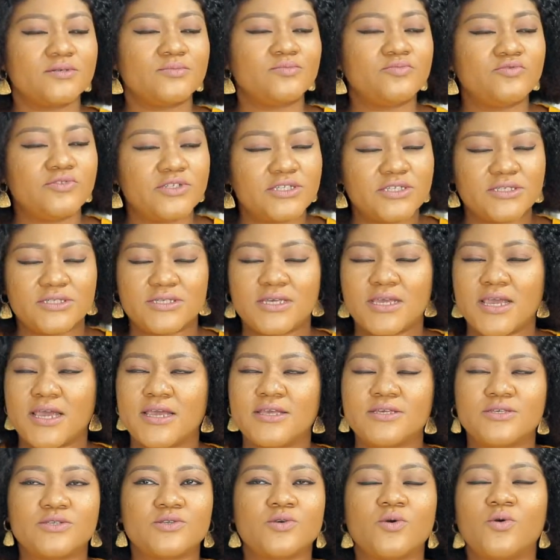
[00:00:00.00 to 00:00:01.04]
breeze here
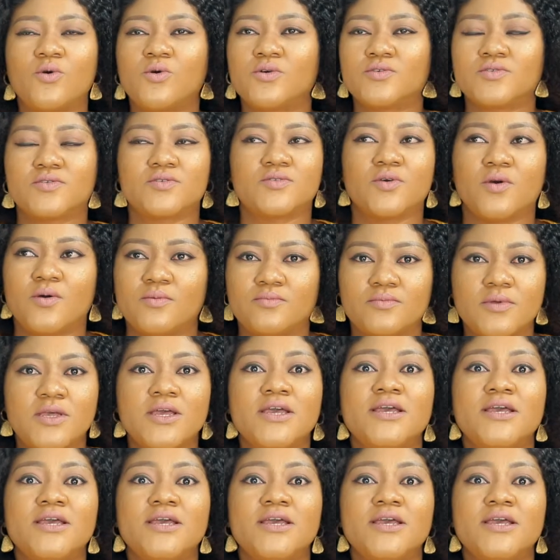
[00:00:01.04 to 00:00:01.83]
is awesome.